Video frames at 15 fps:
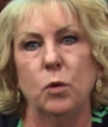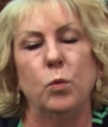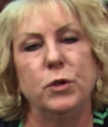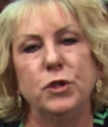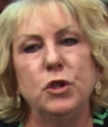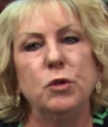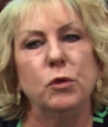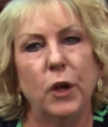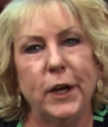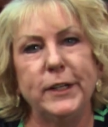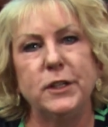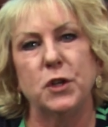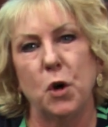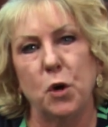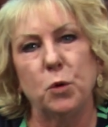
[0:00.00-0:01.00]
Would you
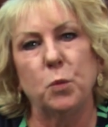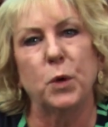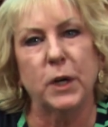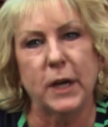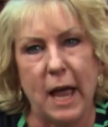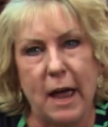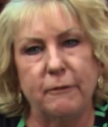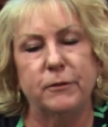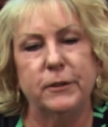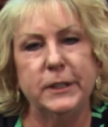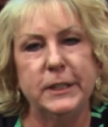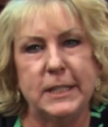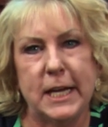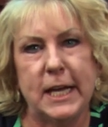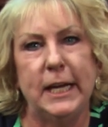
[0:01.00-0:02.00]
like to go to work
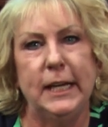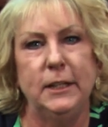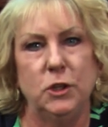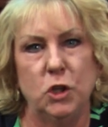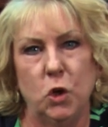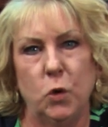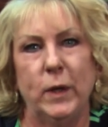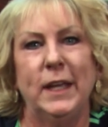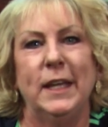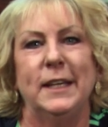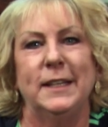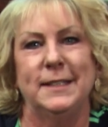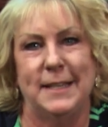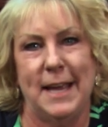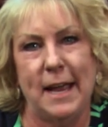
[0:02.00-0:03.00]
every day knowing
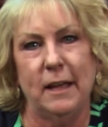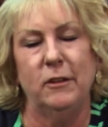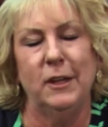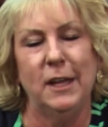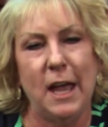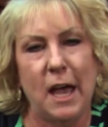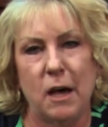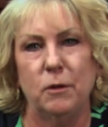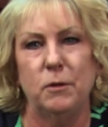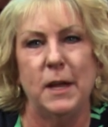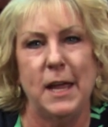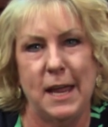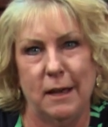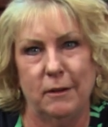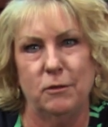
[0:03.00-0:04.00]
exactly how to
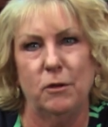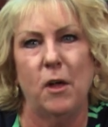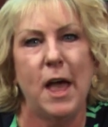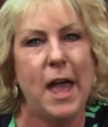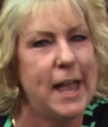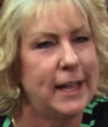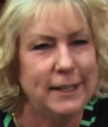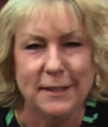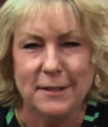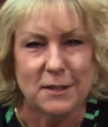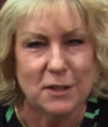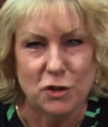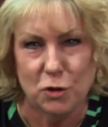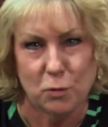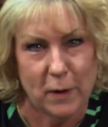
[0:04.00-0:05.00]
handle any
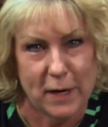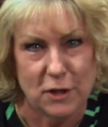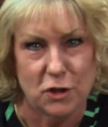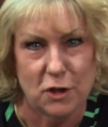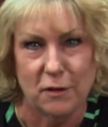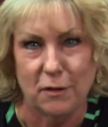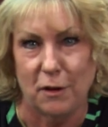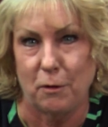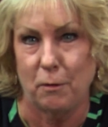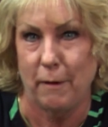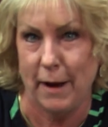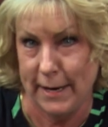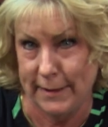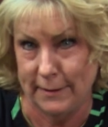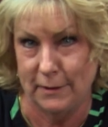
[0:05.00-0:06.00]
situation that
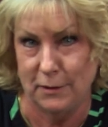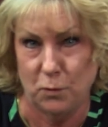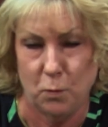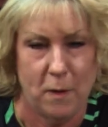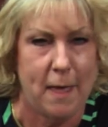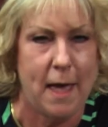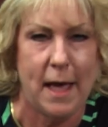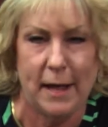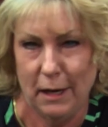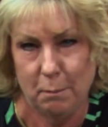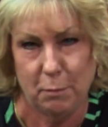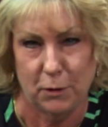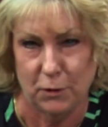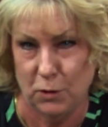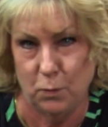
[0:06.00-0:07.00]
arises with any
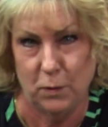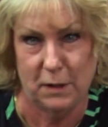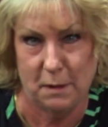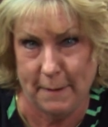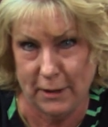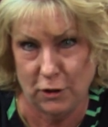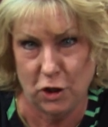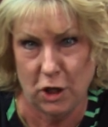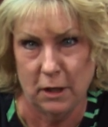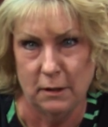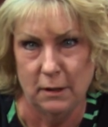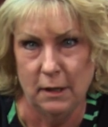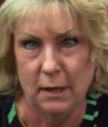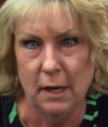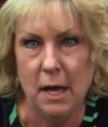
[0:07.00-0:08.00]
person with dementia?
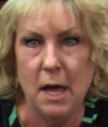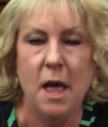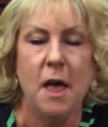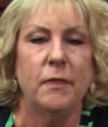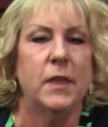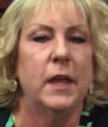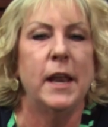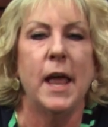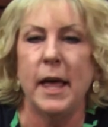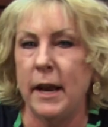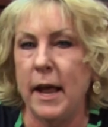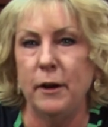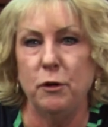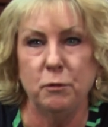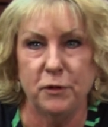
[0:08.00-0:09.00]
Then head
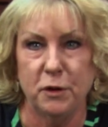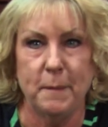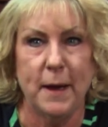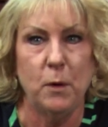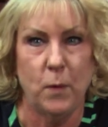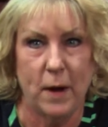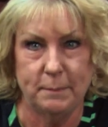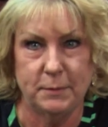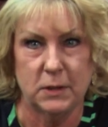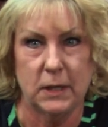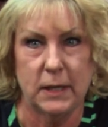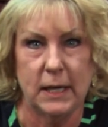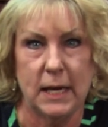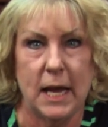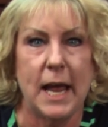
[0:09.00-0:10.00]
on over to my
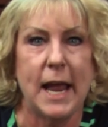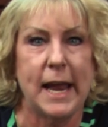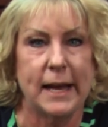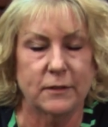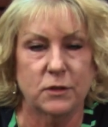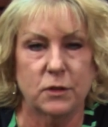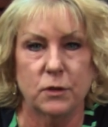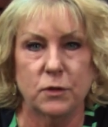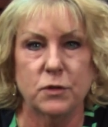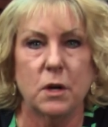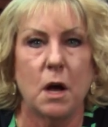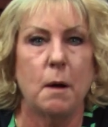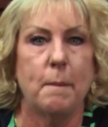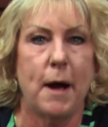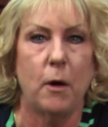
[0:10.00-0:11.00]
website,
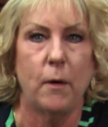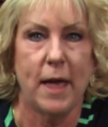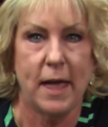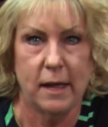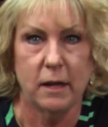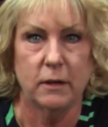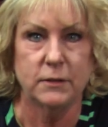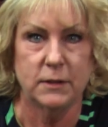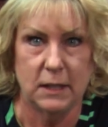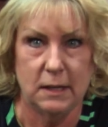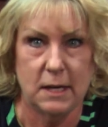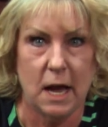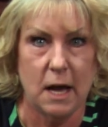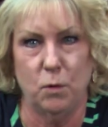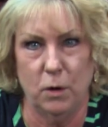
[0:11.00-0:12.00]

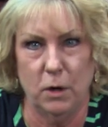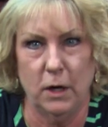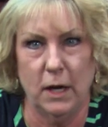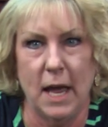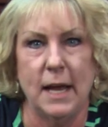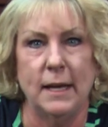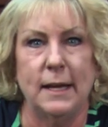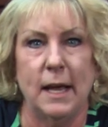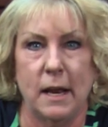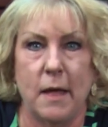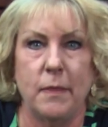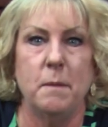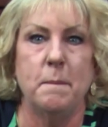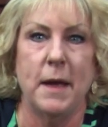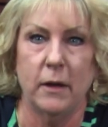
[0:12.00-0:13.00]
answersabout.alz.org, and get
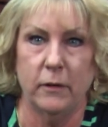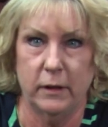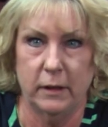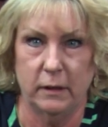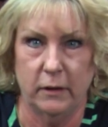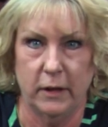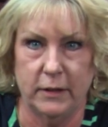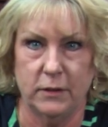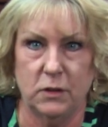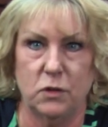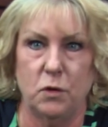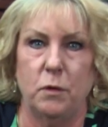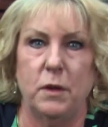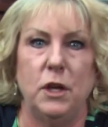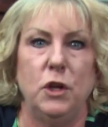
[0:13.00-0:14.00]
on the mailing list
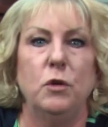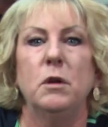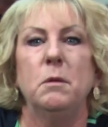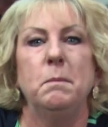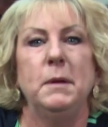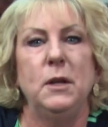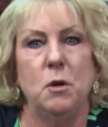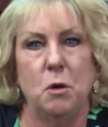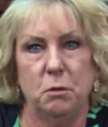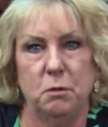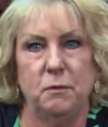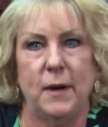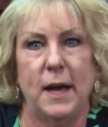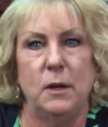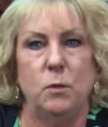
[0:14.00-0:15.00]
so that you can be
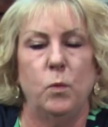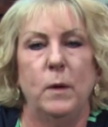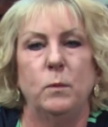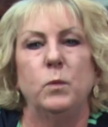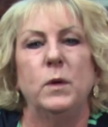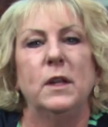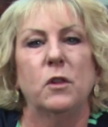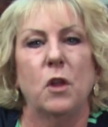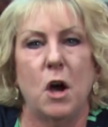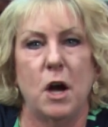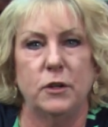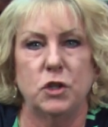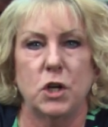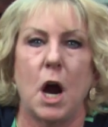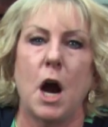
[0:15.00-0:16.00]
notified when we
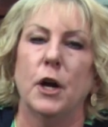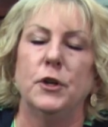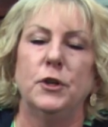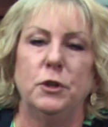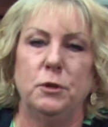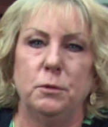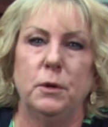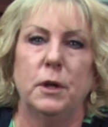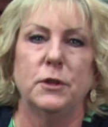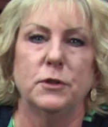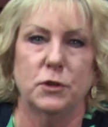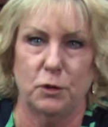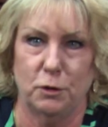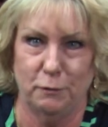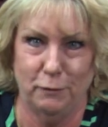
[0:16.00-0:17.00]
launch our new
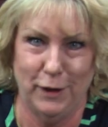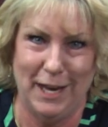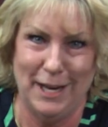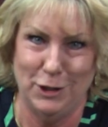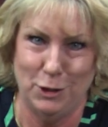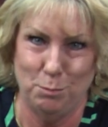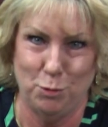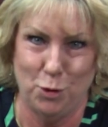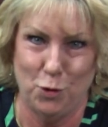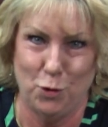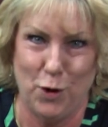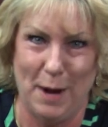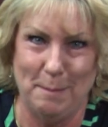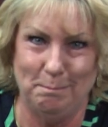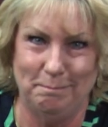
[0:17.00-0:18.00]
certification
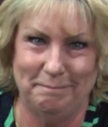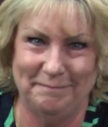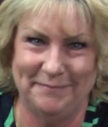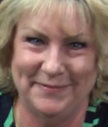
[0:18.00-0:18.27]
program.